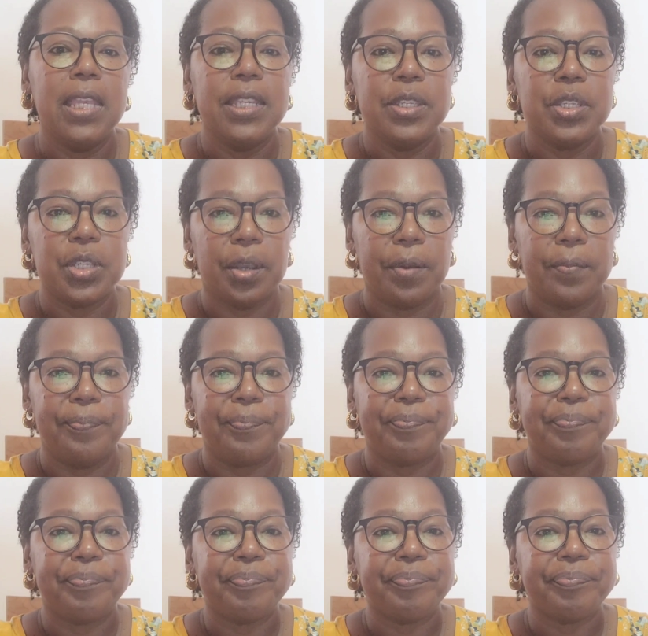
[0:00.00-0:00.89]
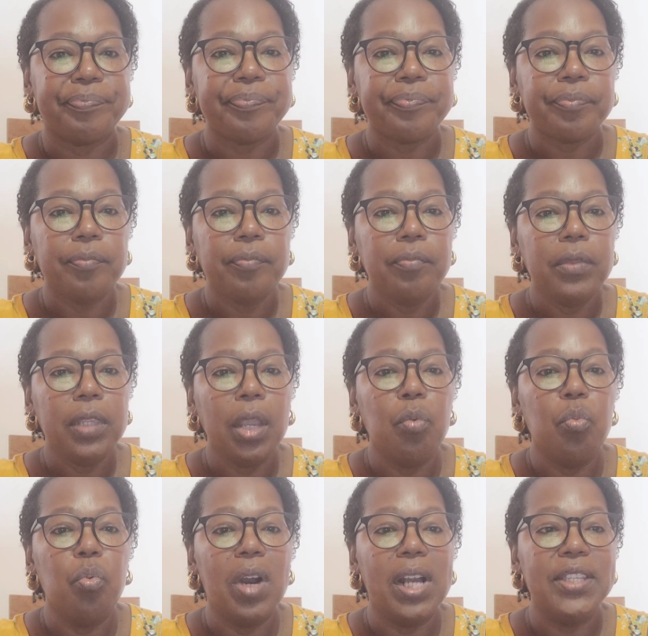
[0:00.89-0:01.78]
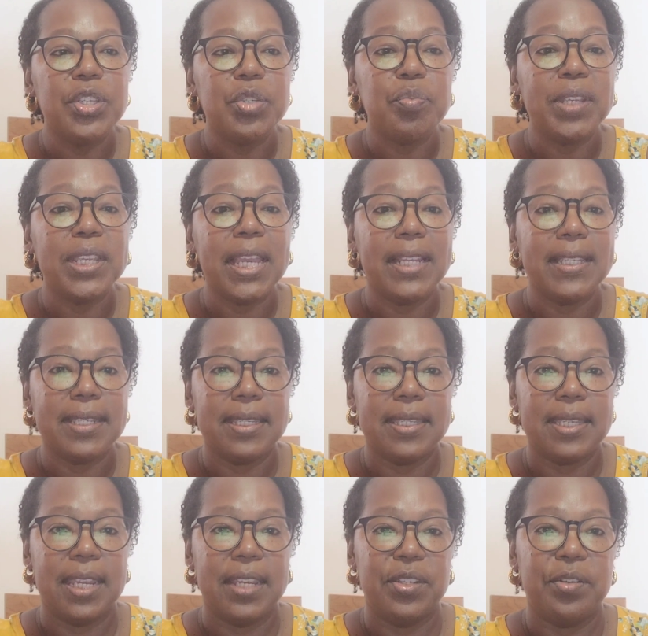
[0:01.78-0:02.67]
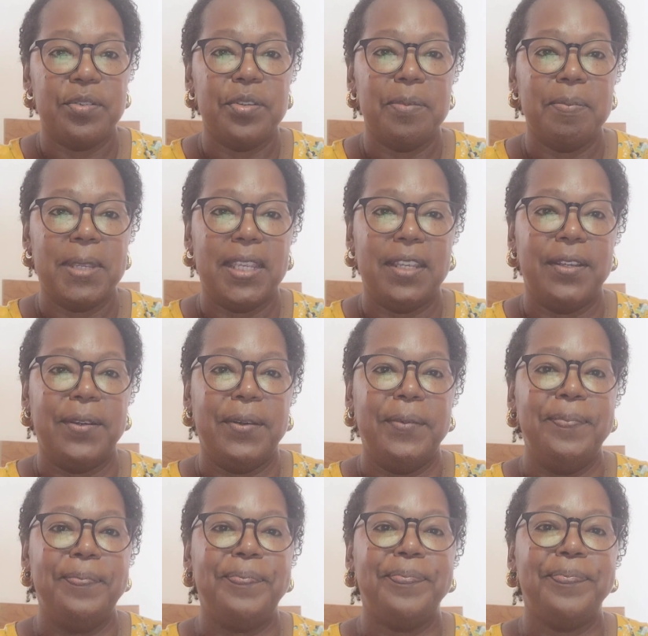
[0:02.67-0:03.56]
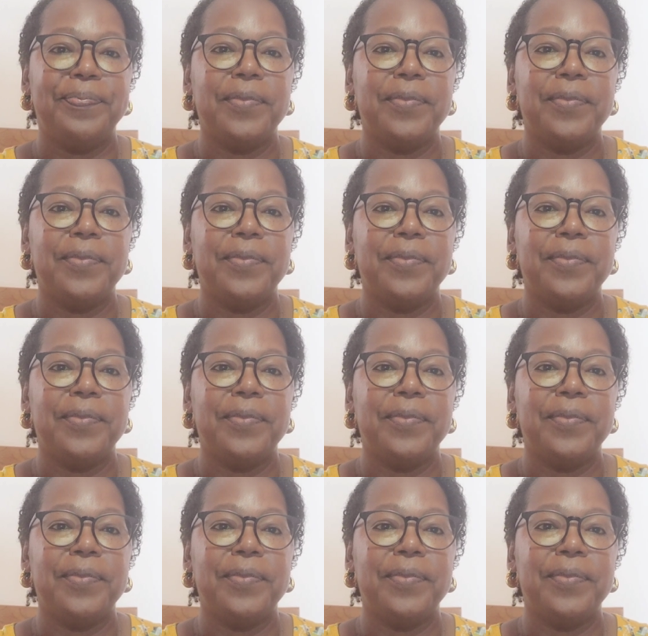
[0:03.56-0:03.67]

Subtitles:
So once we got to Santo Domingo,